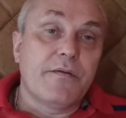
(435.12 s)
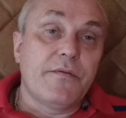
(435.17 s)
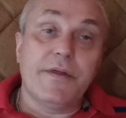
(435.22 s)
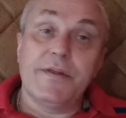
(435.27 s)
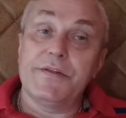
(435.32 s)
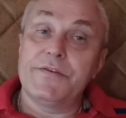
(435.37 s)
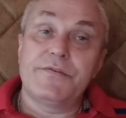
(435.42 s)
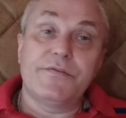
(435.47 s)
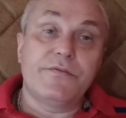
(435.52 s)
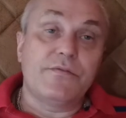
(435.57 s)

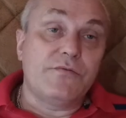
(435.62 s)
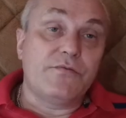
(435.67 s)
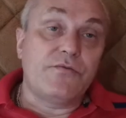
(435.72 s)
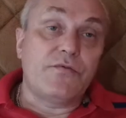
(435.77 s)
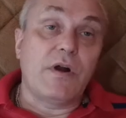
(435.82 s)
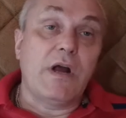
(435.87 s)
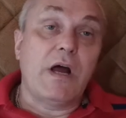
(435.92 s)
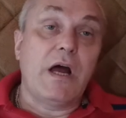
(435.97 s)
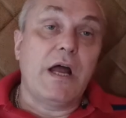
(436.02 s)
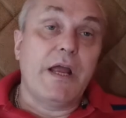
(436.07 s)
that's
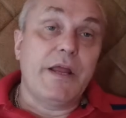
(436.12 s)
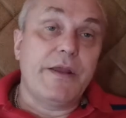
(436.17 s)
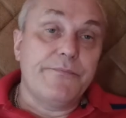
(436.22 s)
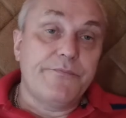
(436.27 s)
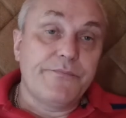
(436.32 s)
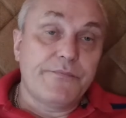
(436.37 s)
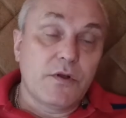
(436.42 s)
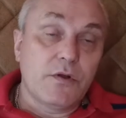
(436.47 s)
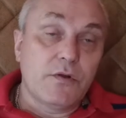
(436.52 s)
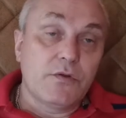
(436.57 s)

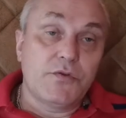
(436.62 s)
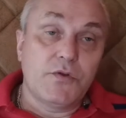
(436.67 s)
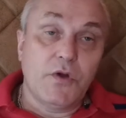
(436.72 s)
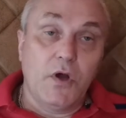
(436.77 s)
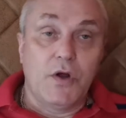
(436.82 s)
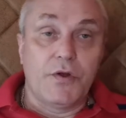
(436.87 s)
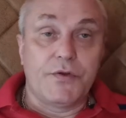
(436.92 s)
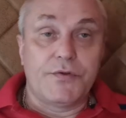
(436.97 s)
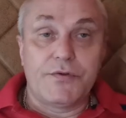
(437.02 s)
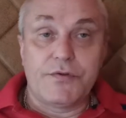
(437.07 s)
dry
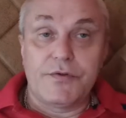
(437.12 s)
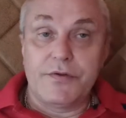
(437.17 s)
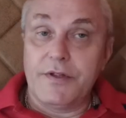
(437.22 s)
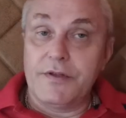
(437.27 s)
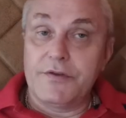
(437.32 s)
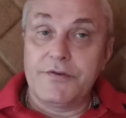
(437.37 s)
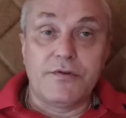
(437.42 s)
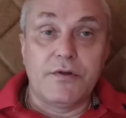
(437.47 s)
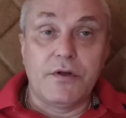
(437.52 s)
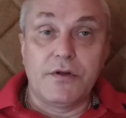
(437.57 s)
thoughts,
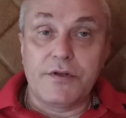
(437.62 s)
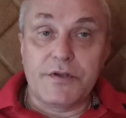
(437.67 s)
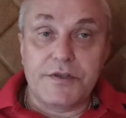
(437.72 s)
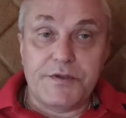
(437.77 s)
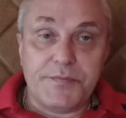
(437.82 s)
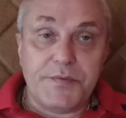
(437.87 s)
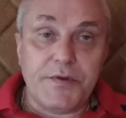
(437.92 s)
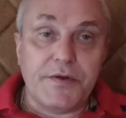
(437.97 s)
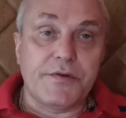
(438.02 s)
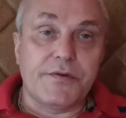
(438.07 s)
it's not
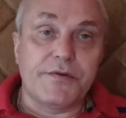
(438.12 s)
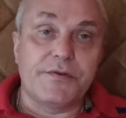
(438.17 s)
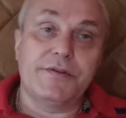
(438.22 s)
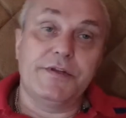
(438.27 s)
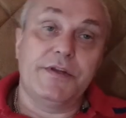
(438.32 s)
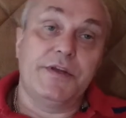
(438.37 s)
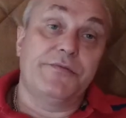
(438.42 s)
experience.